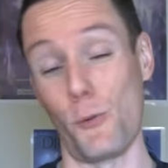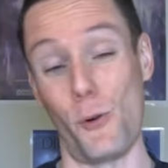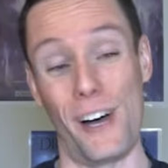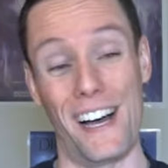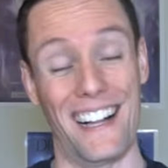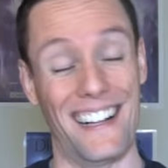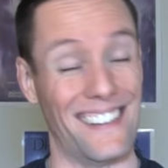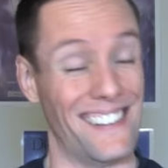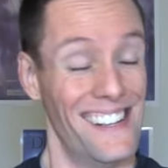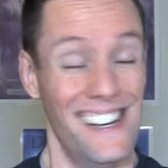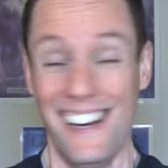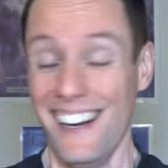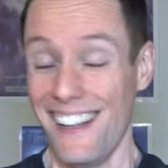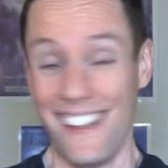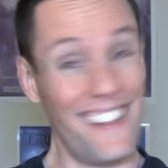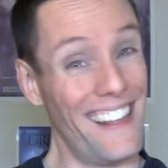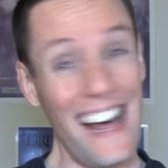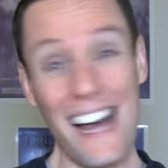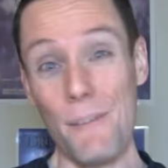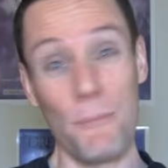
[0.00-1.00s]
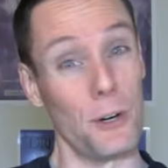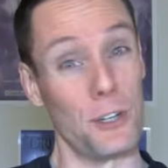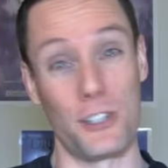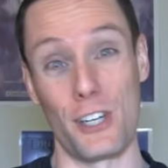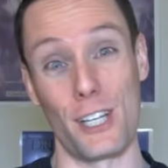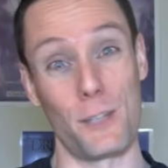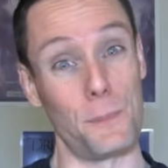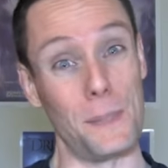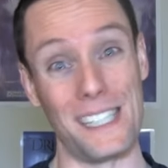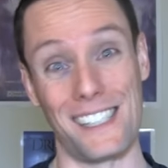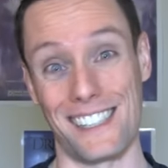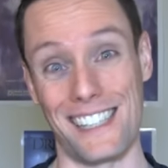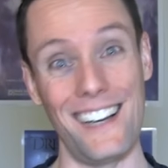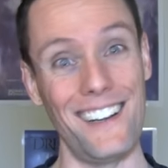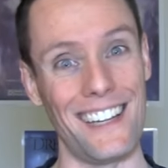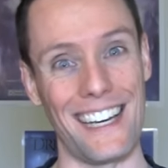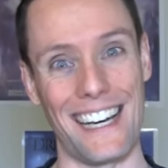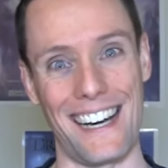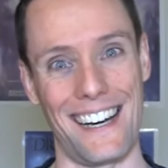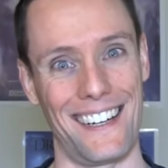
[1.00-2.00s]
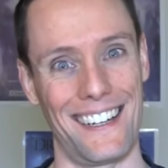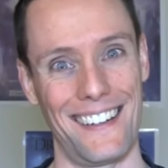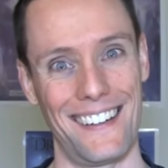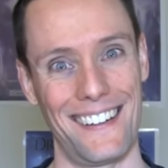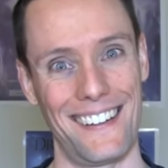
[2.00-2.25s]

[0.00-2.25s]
well, that would just be silly.